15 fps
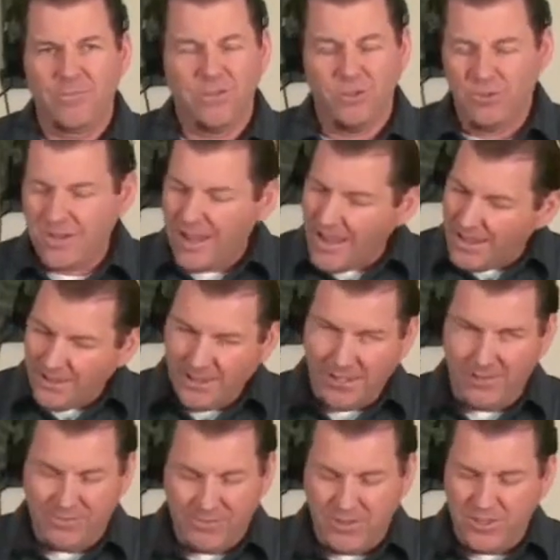You can't
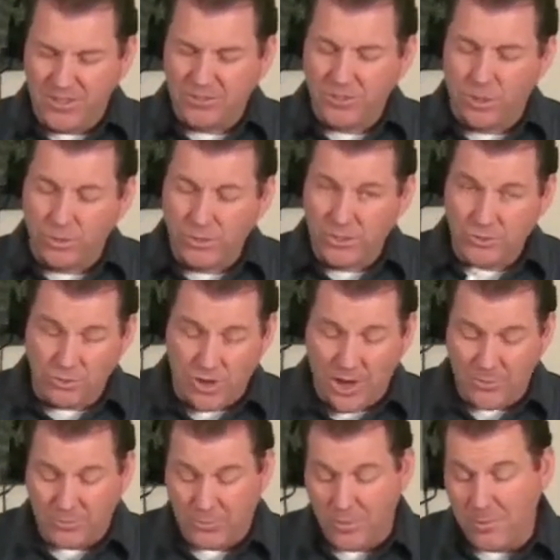lift. This only
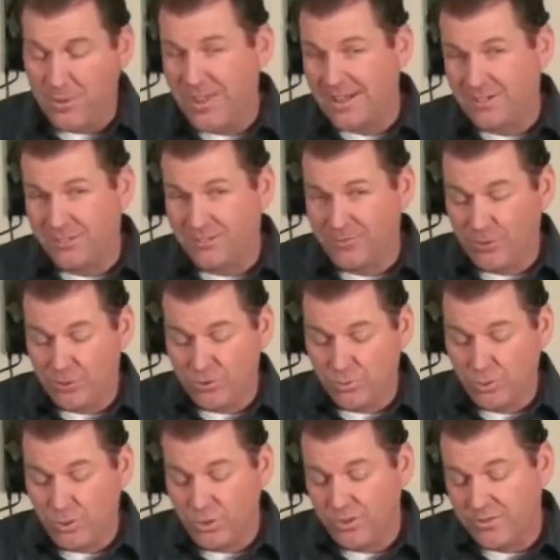drops. Remember, that's the first
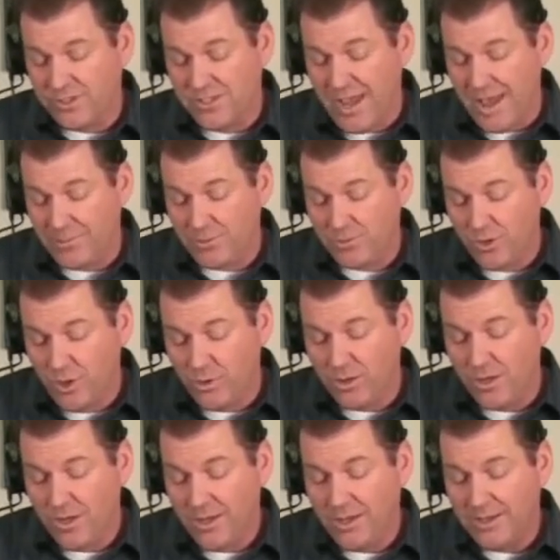rule of the tap stroke.
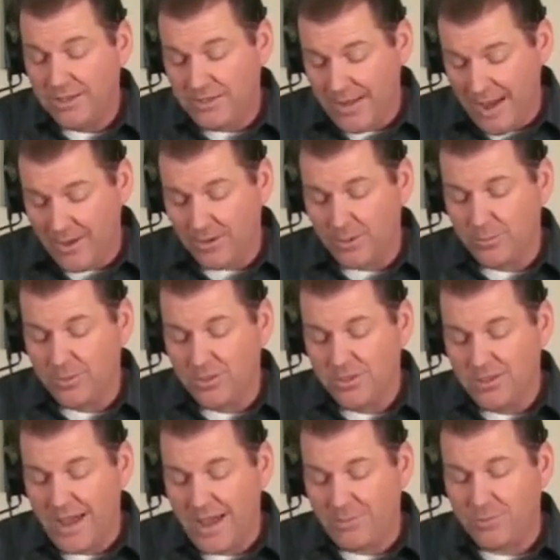Down up.
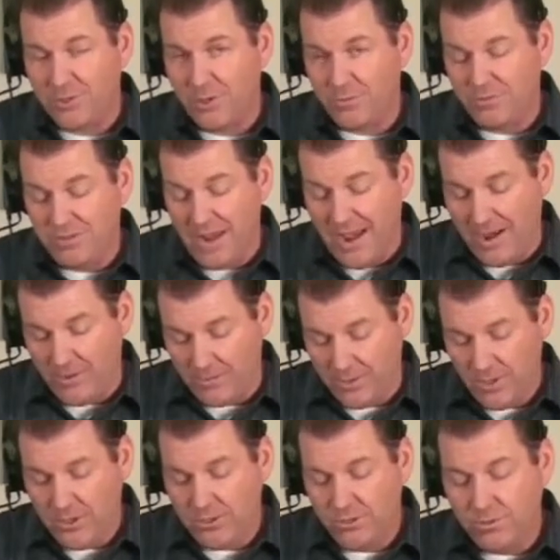Taps go down.
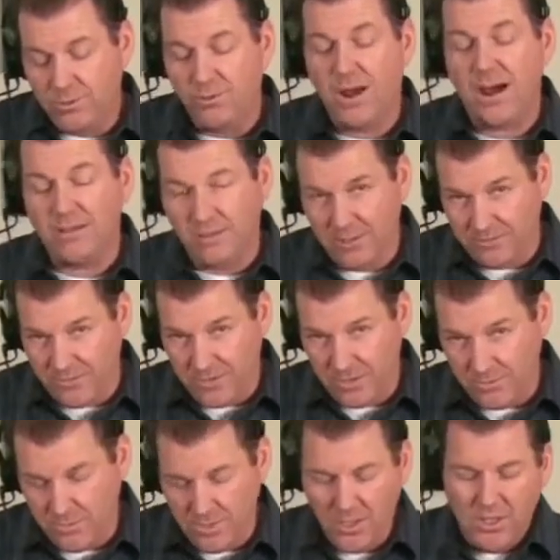You do not lift
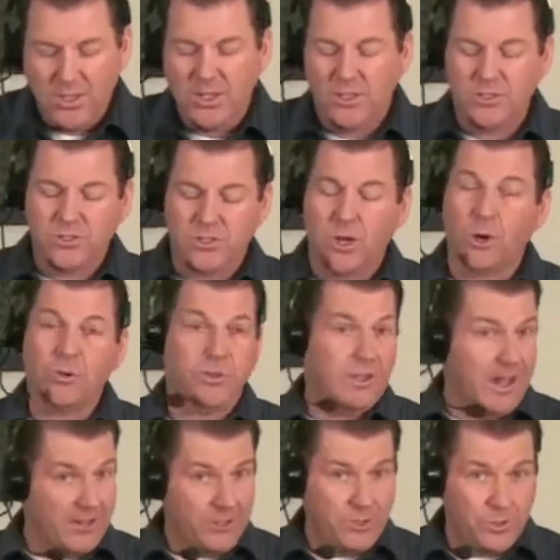them. So you
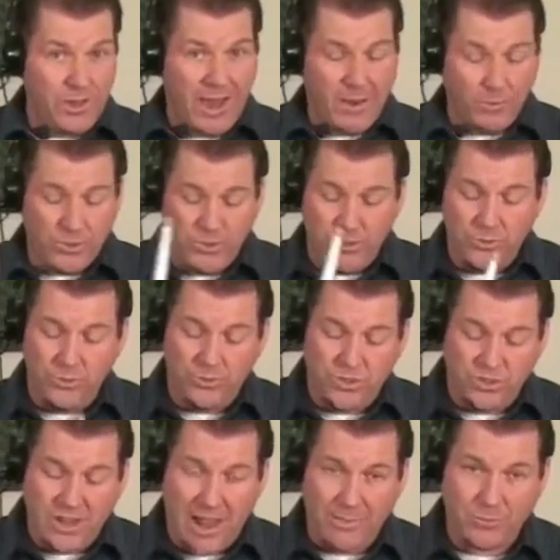got to do that when you use
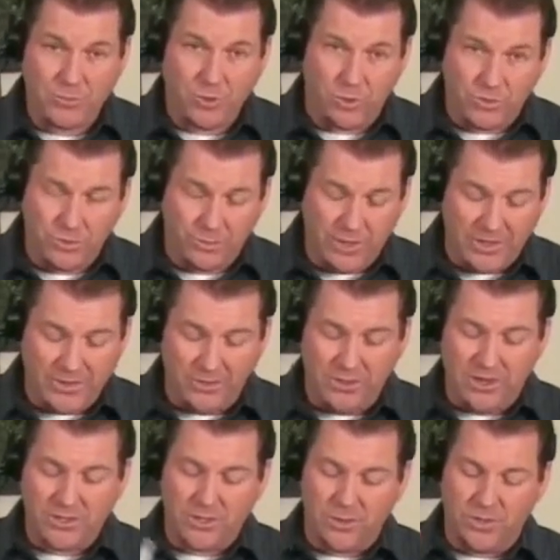the tap stroke to play the
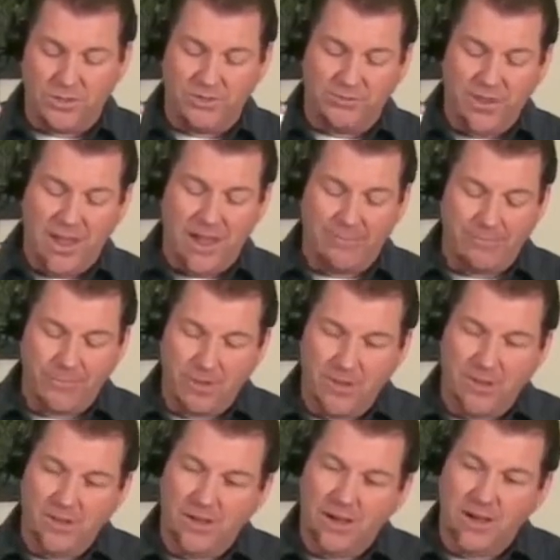grace note in the flam.
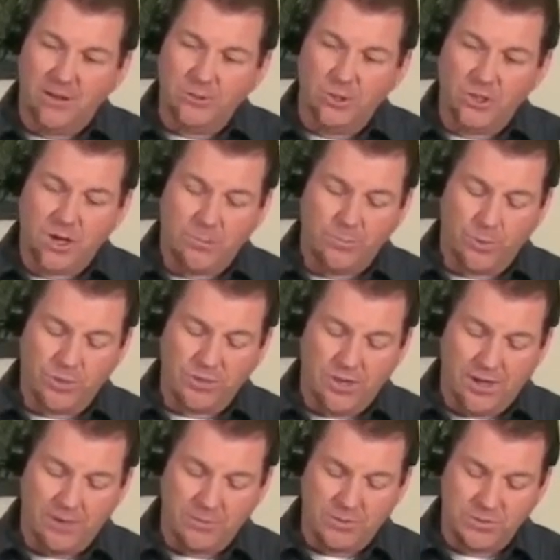I'll do it a couple more
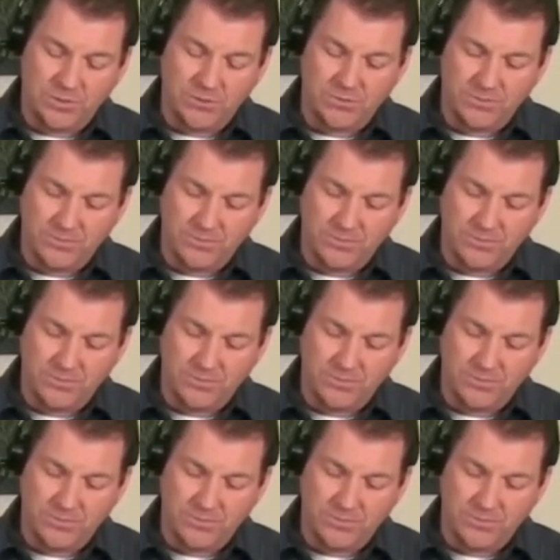times.